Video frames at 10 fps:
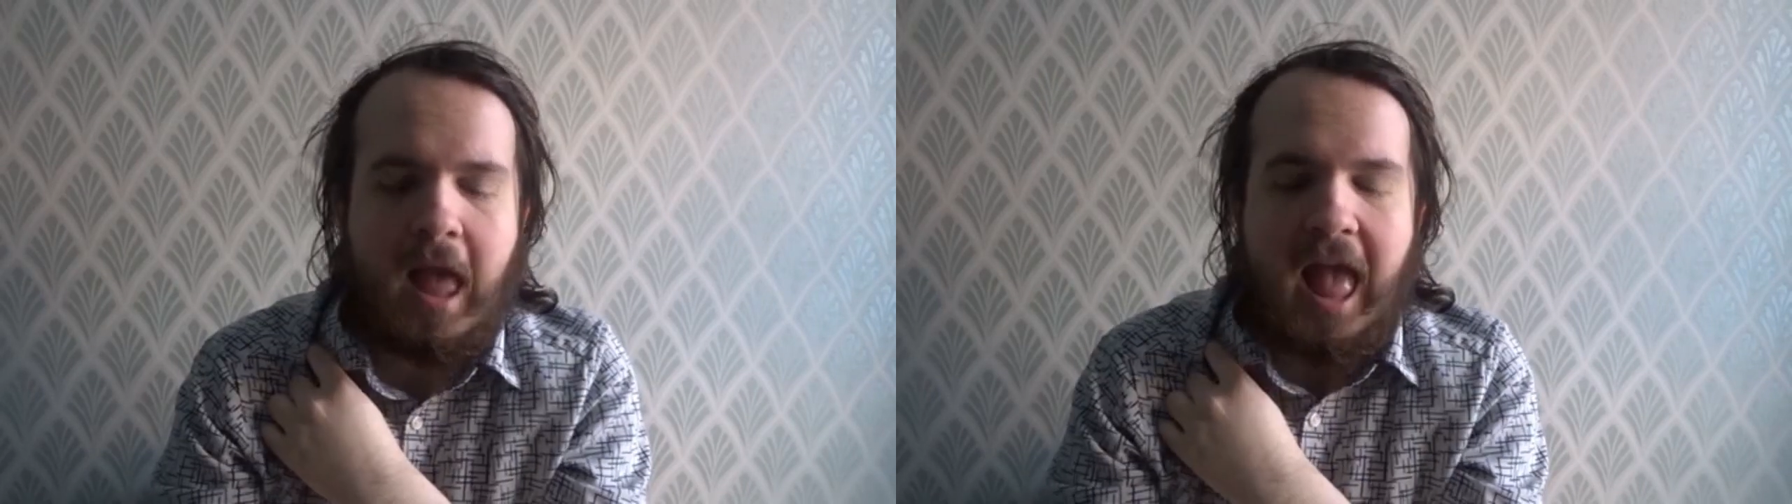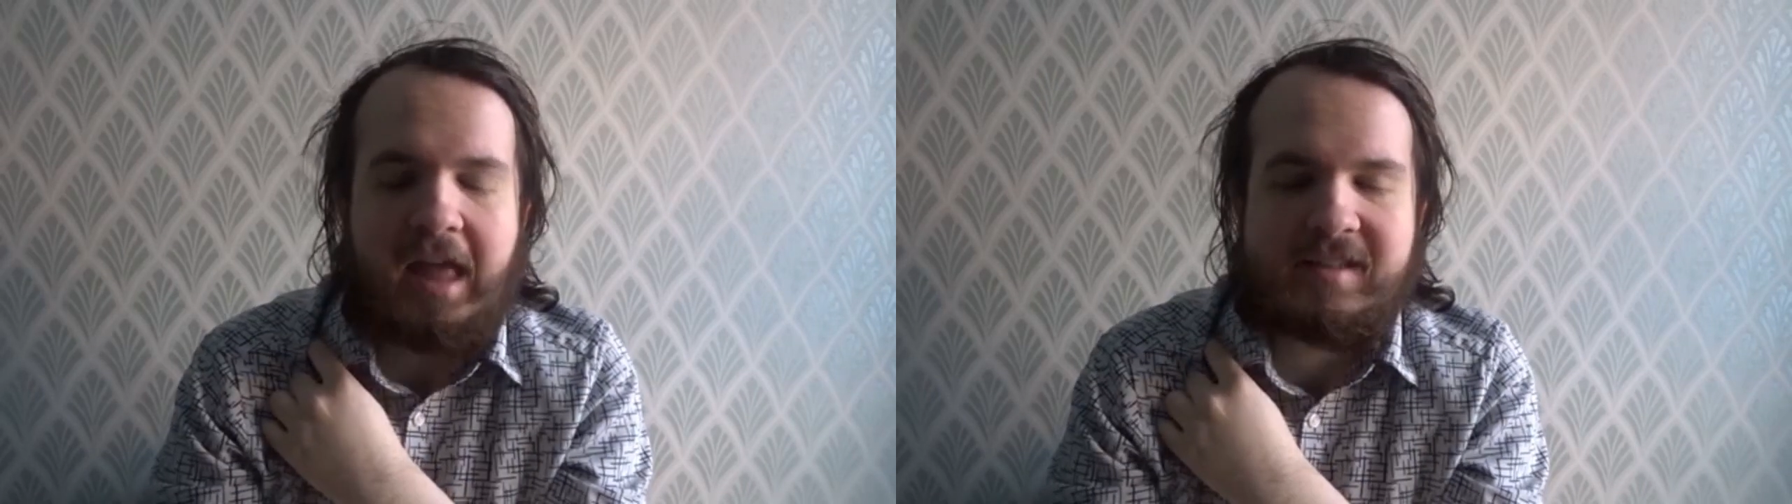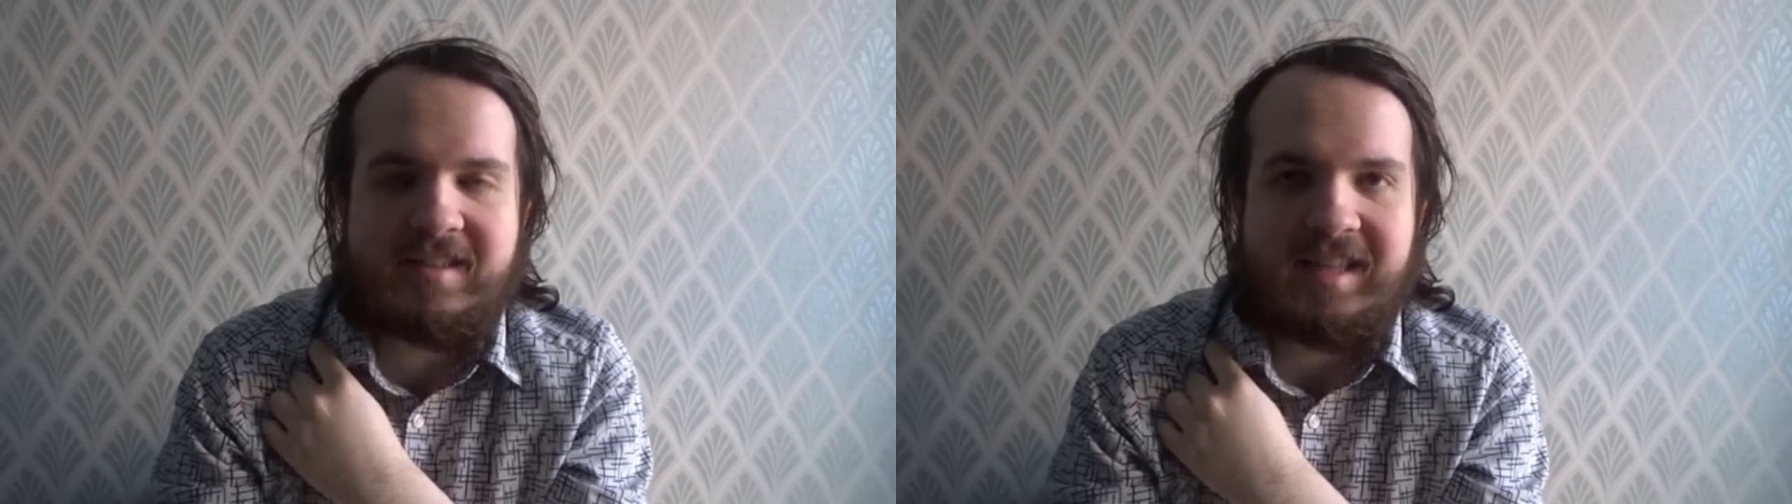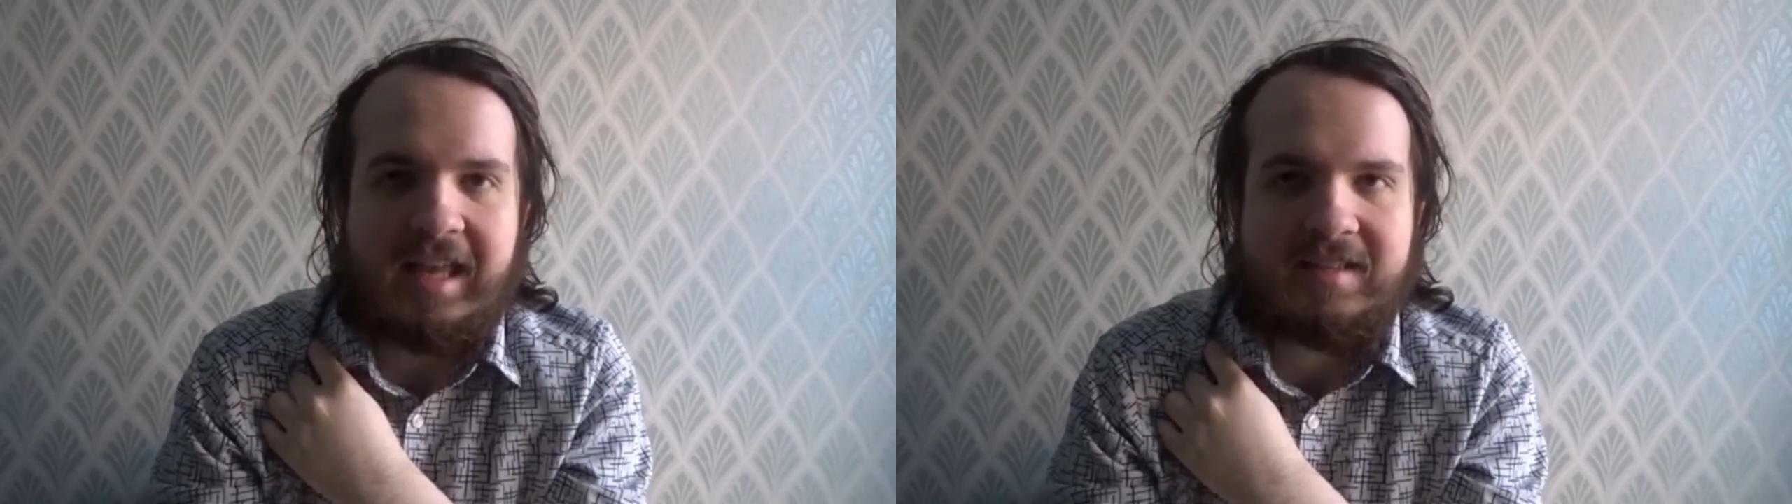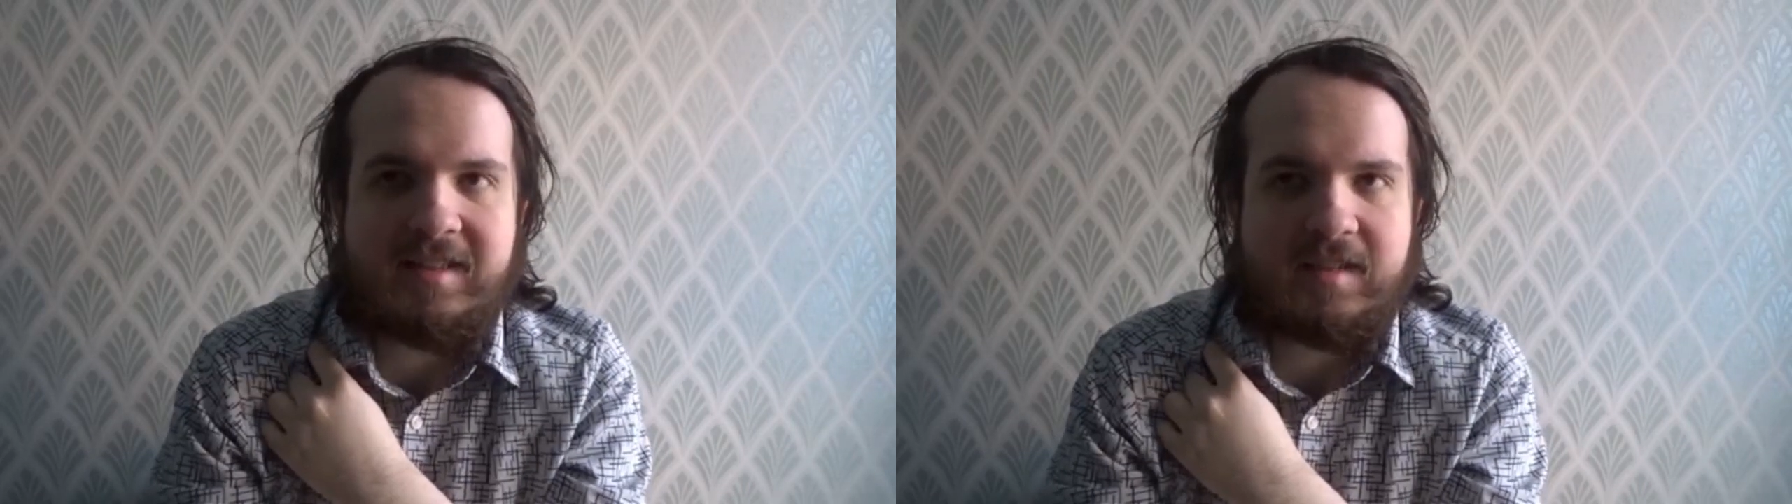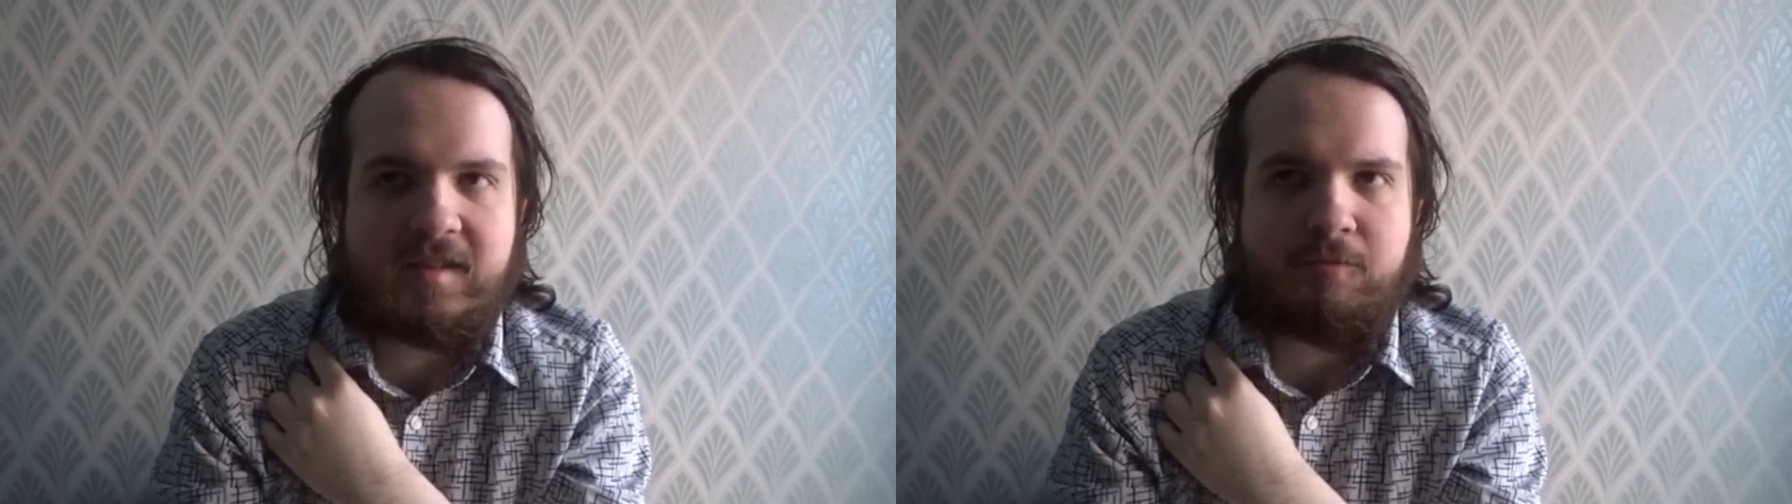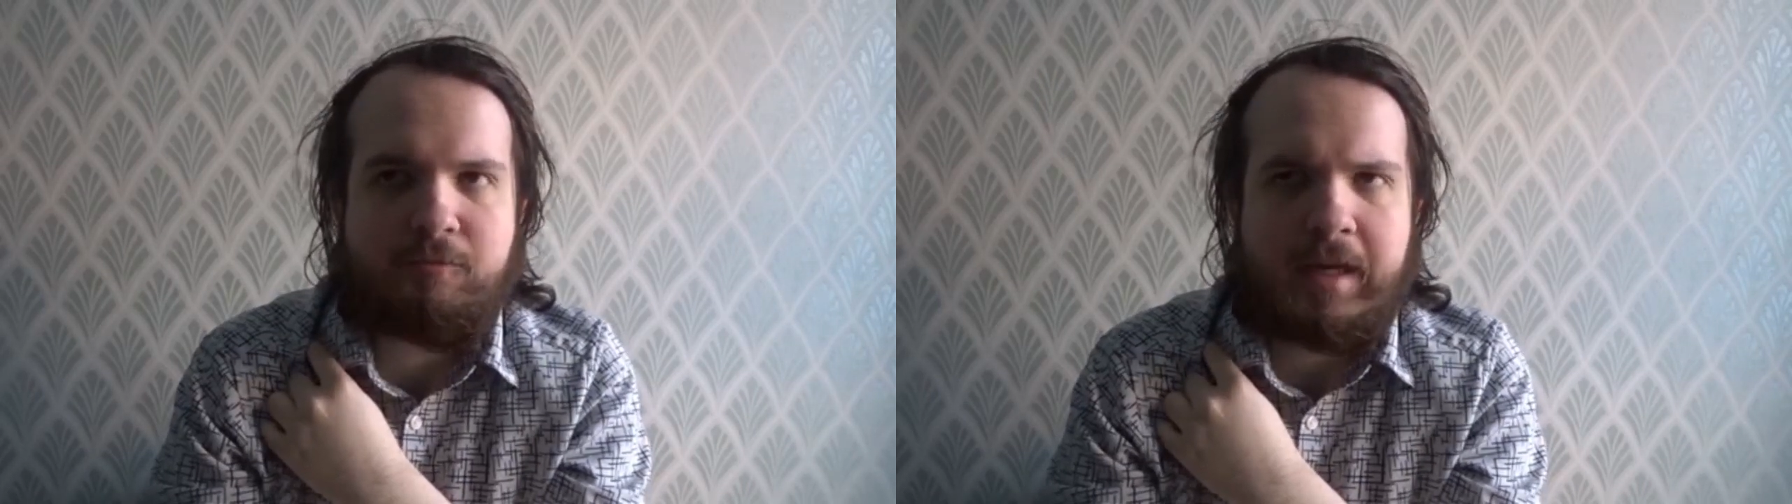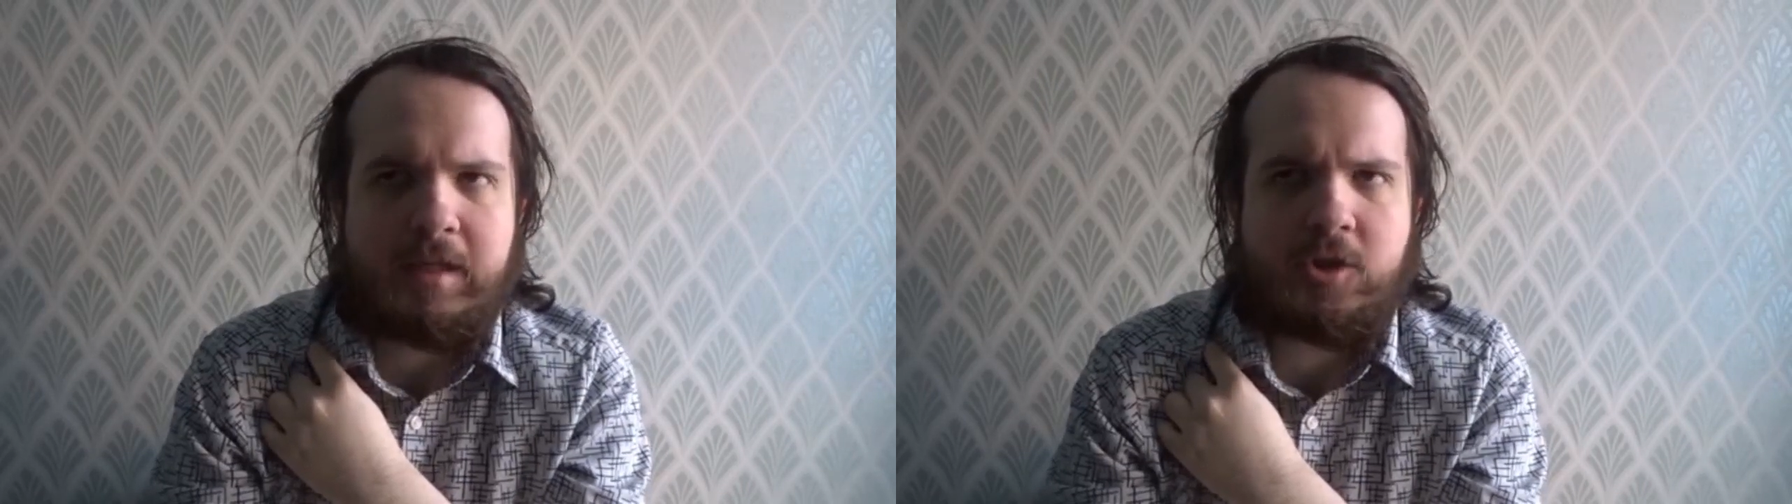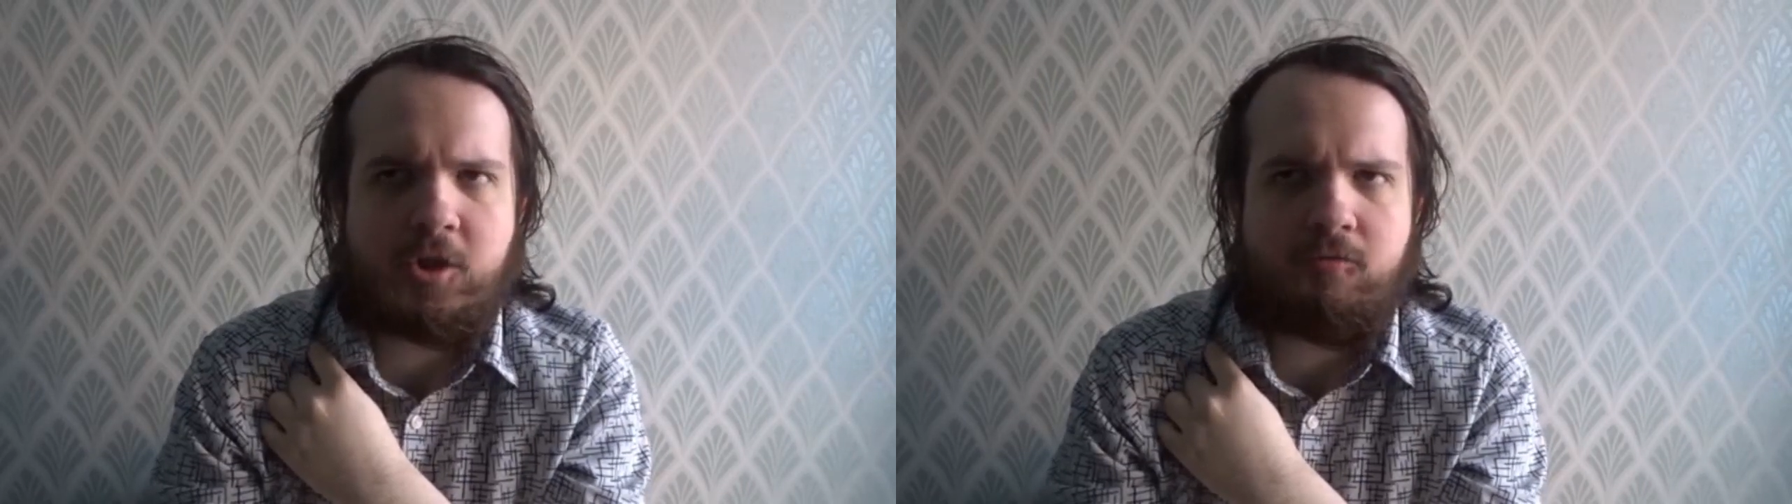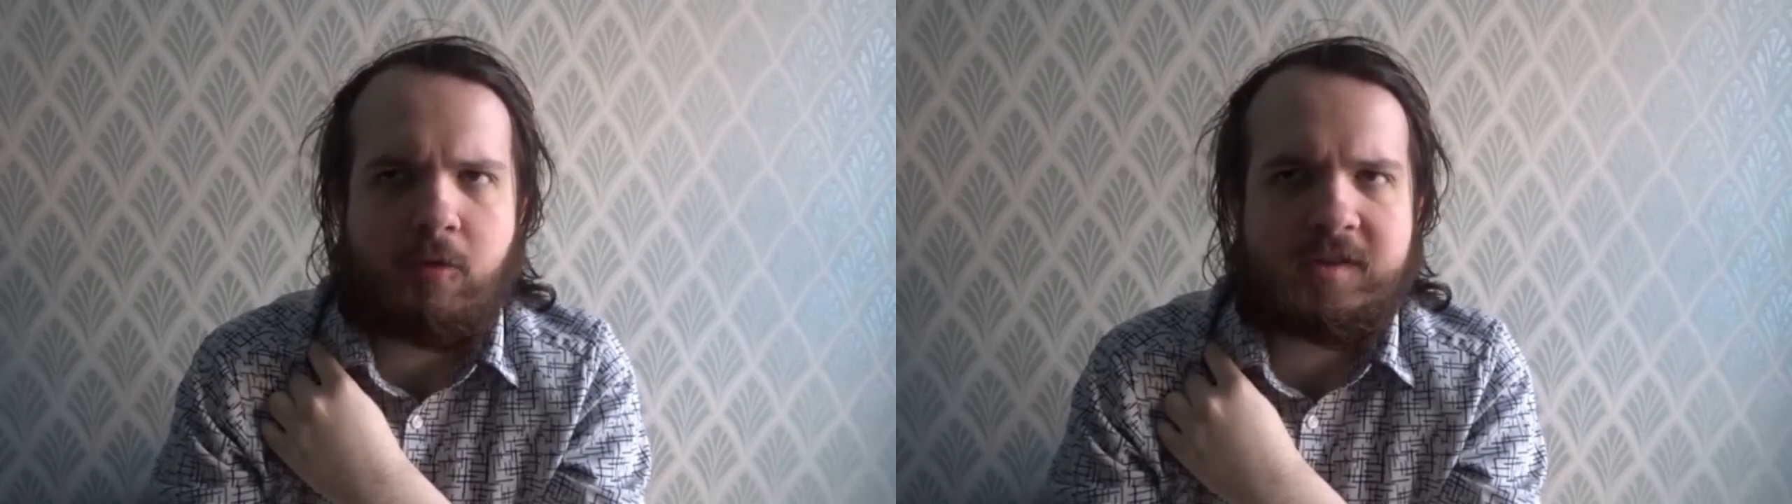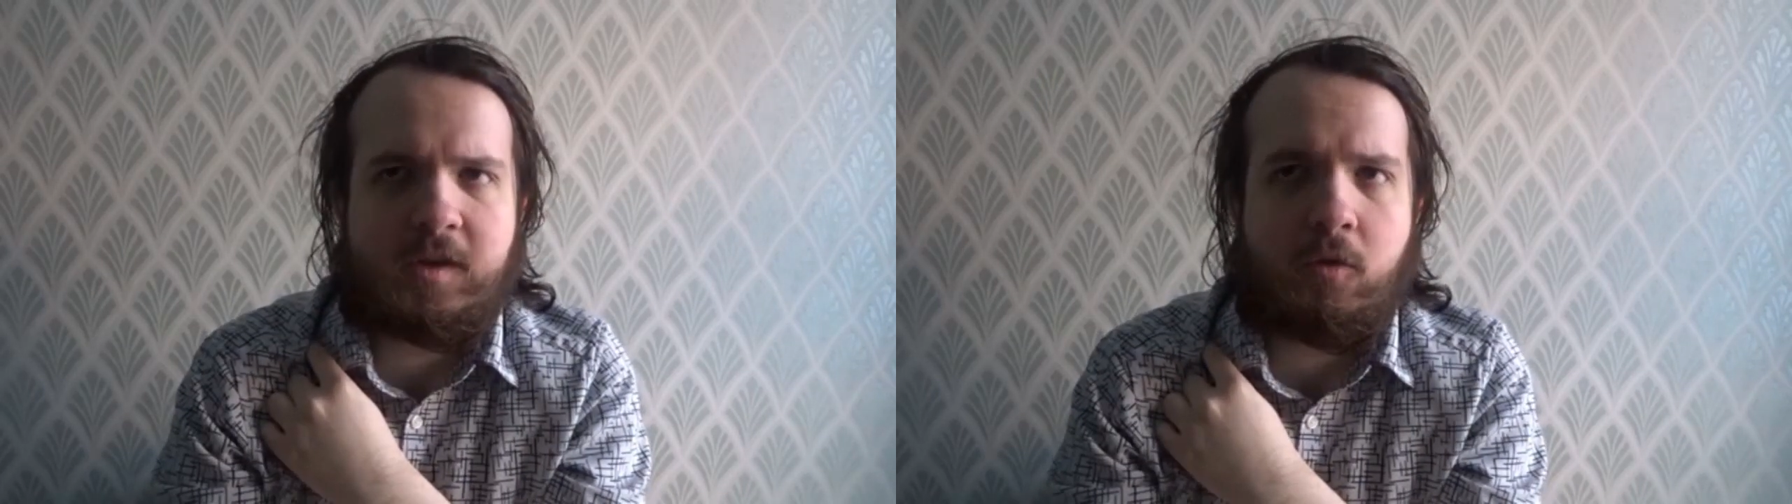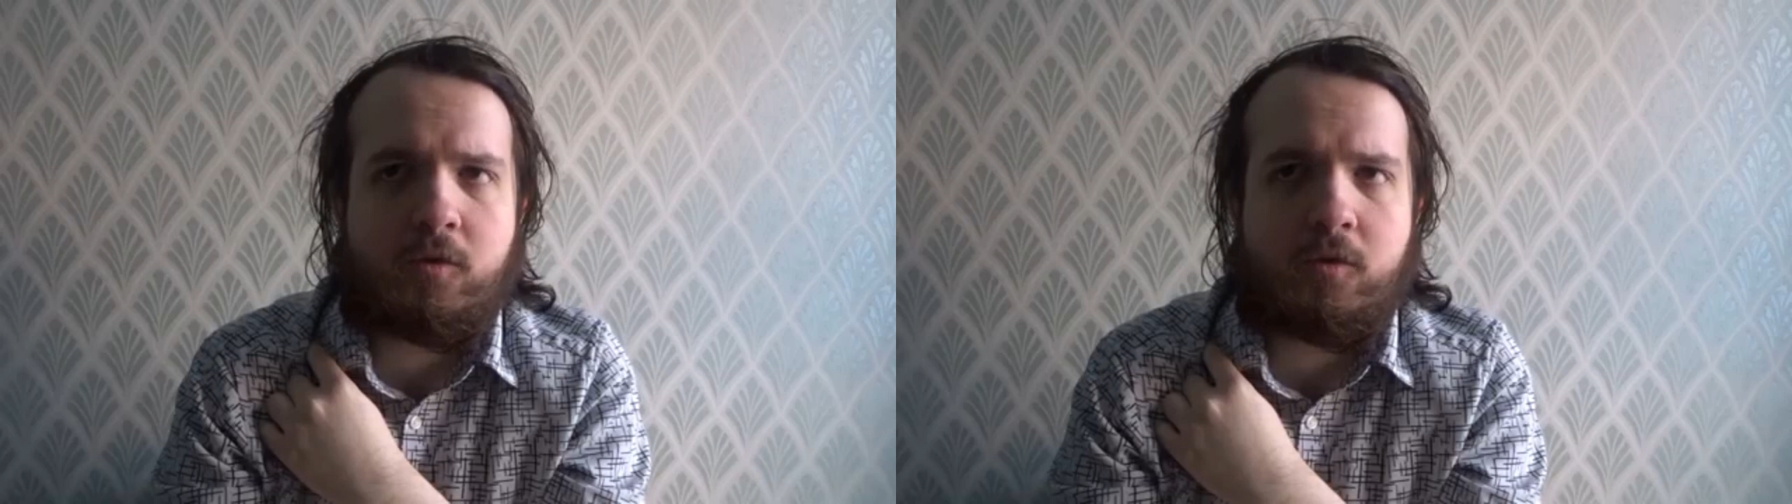Extend its reach across an